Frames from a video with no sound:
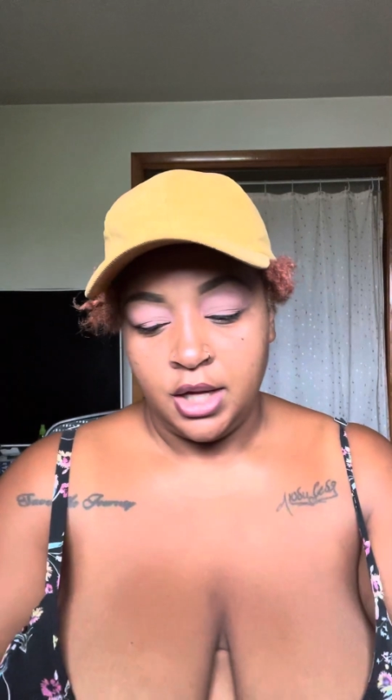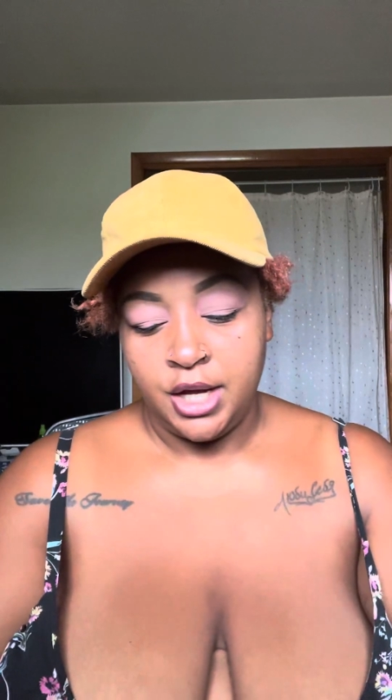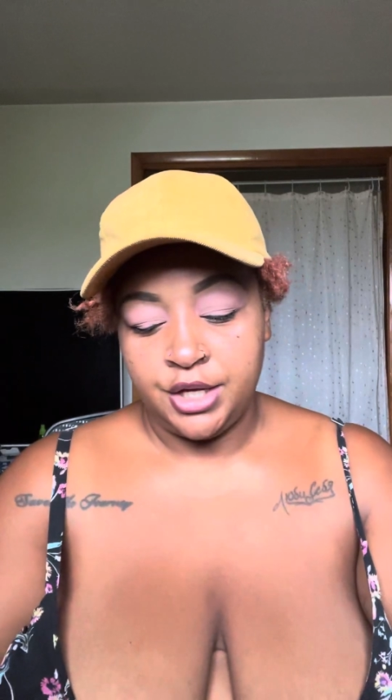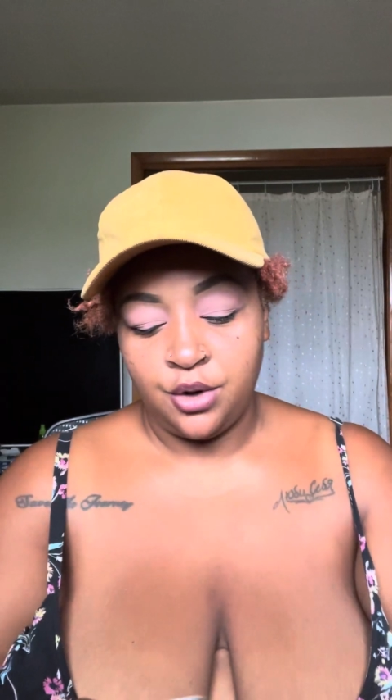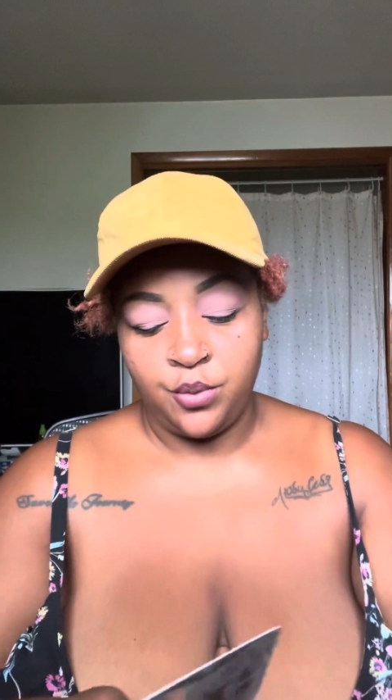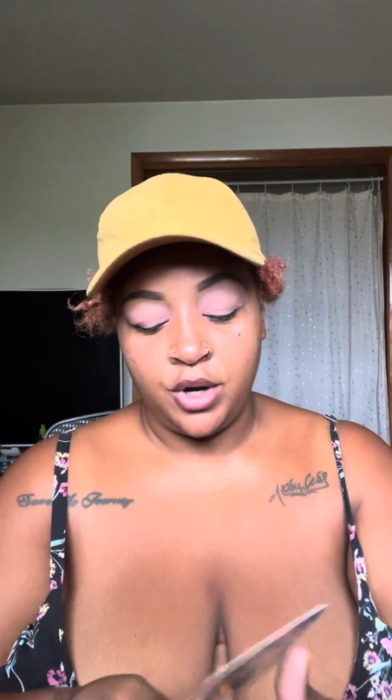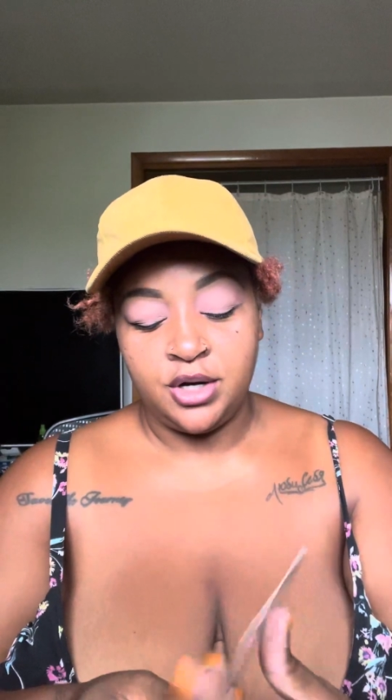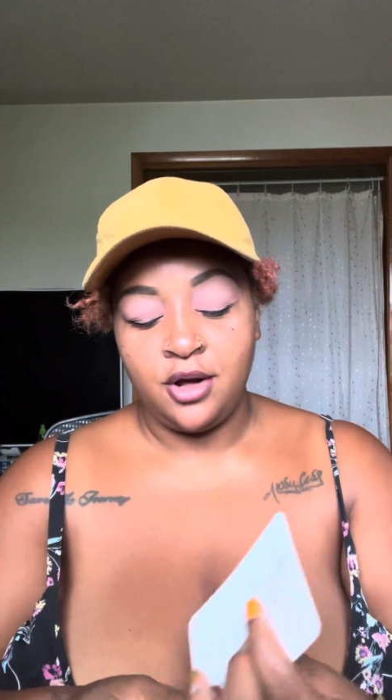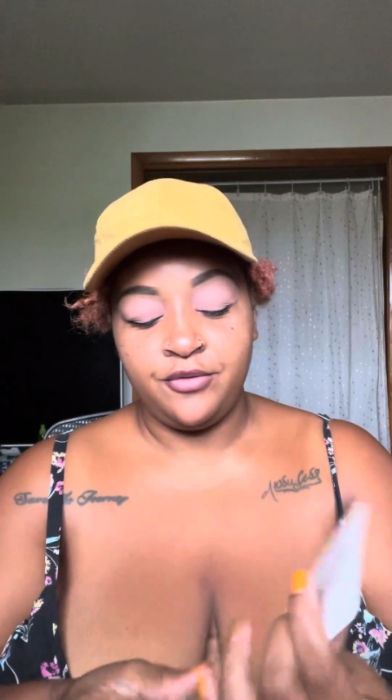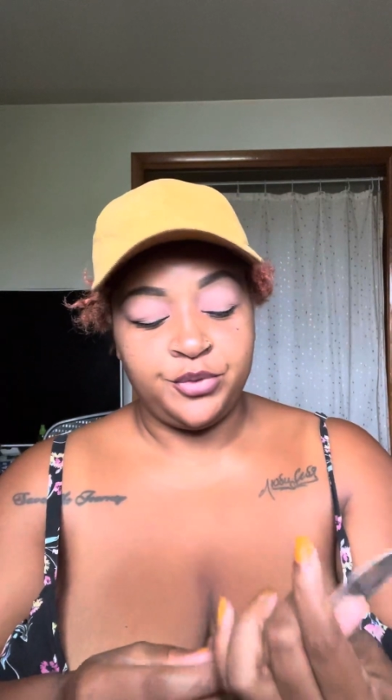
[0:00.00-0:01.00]
And your word
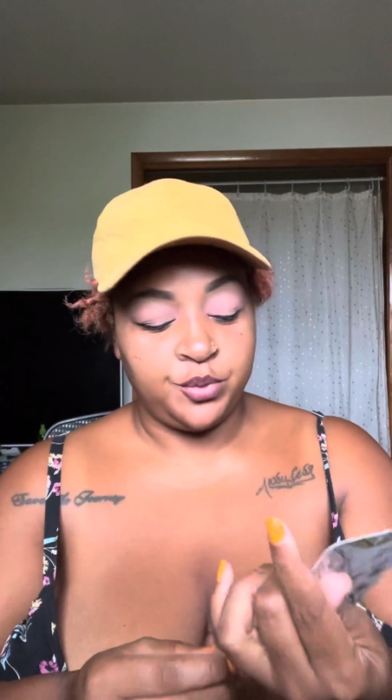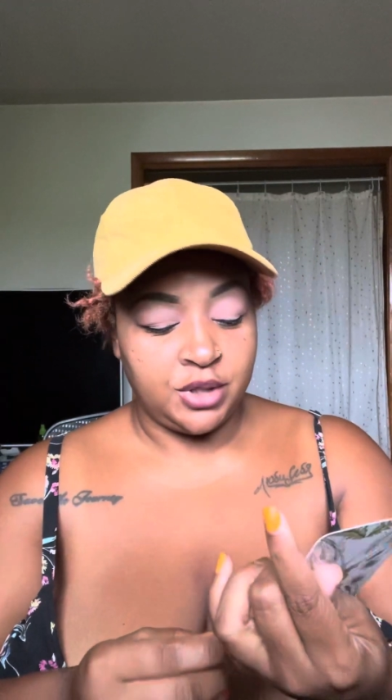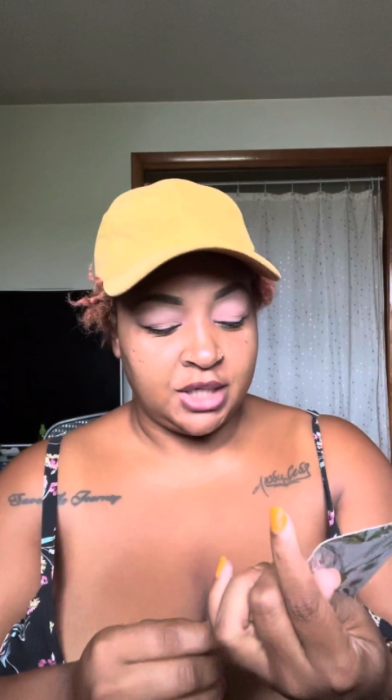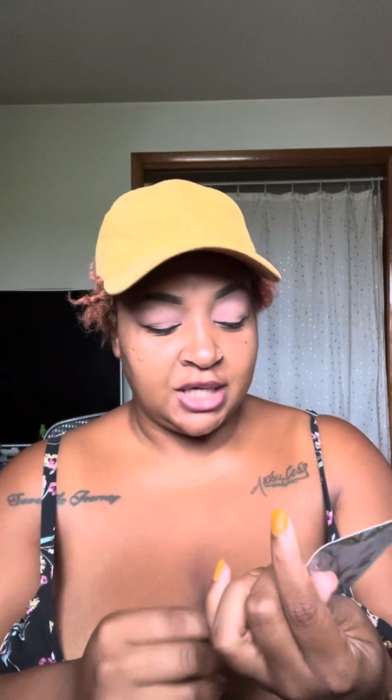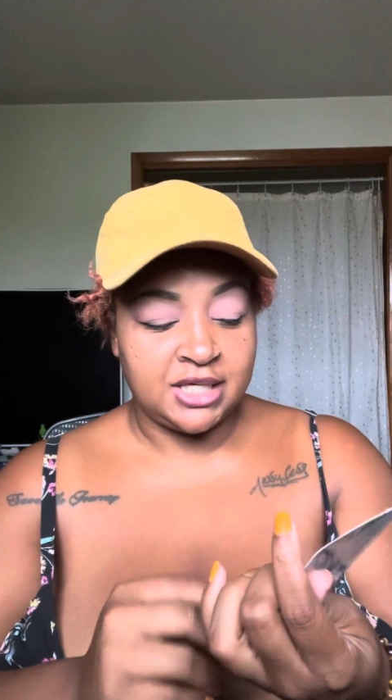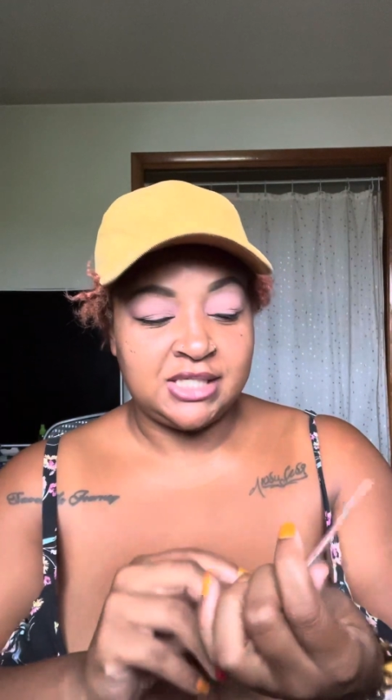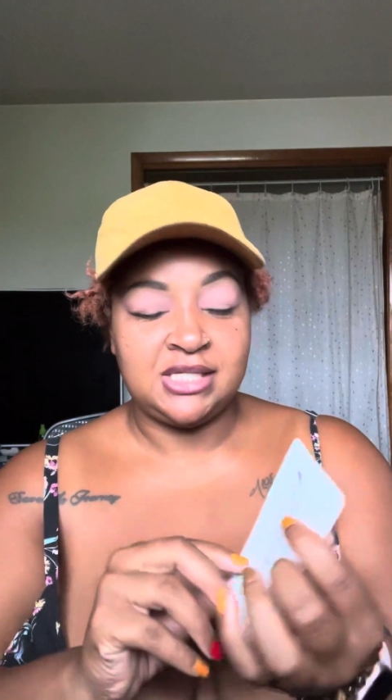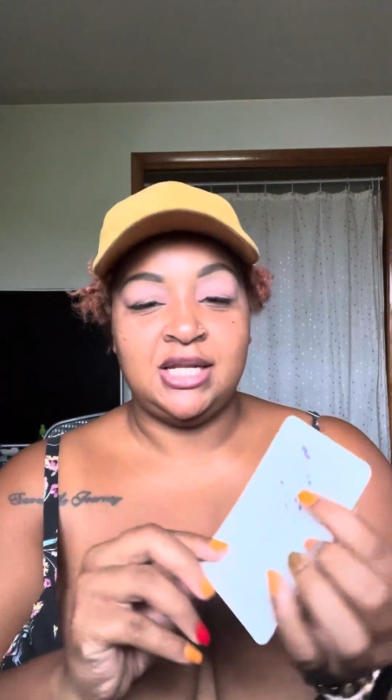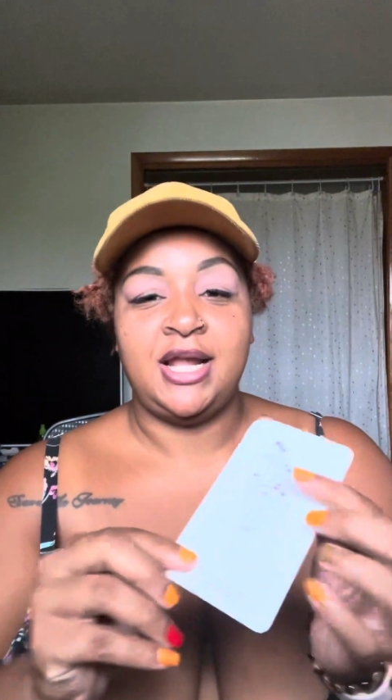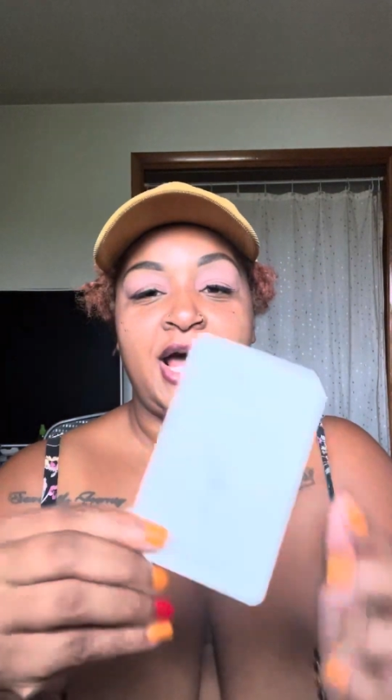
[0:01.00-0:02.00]
of the week is
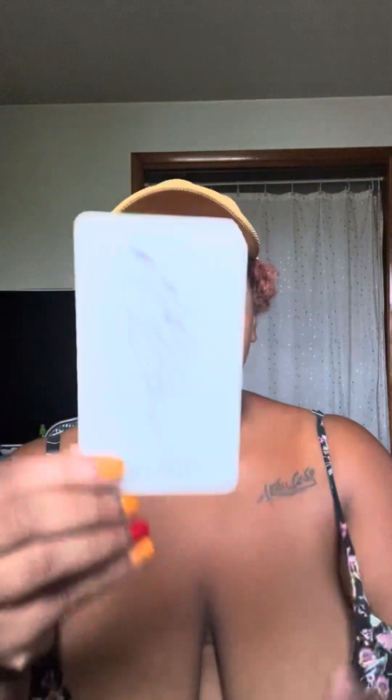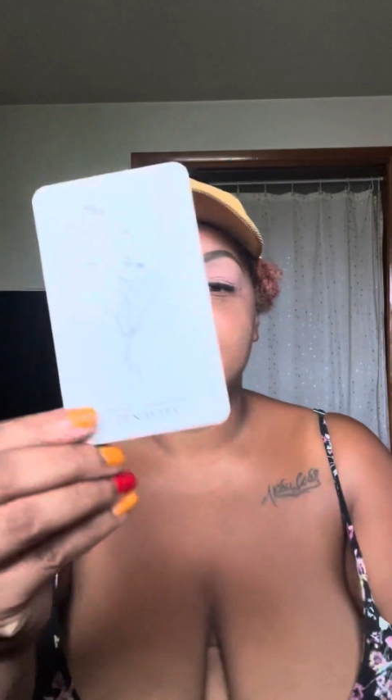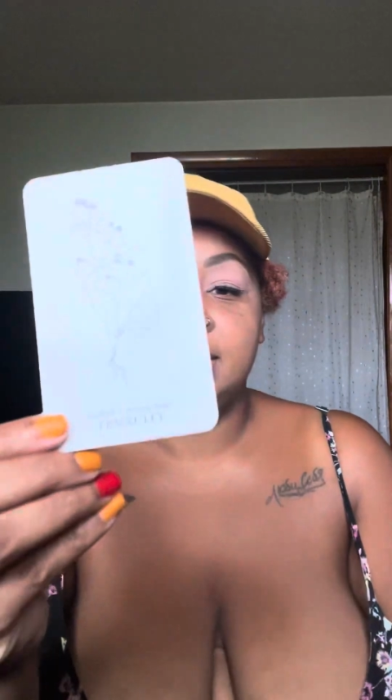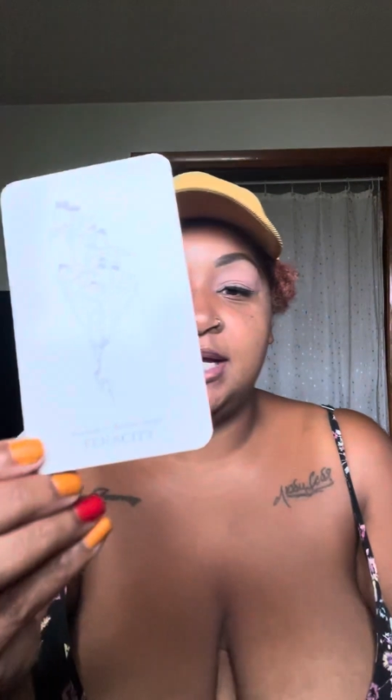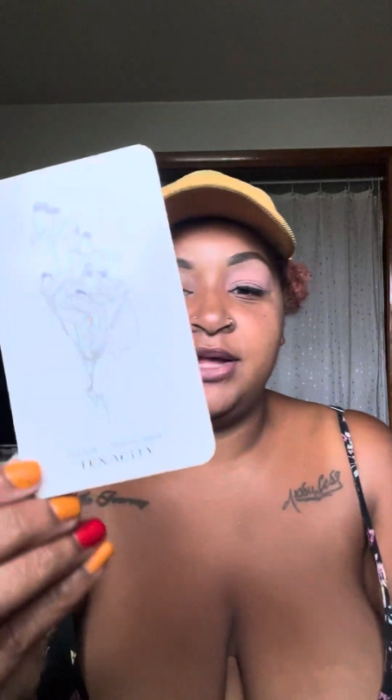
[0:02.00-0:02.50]
tenacity,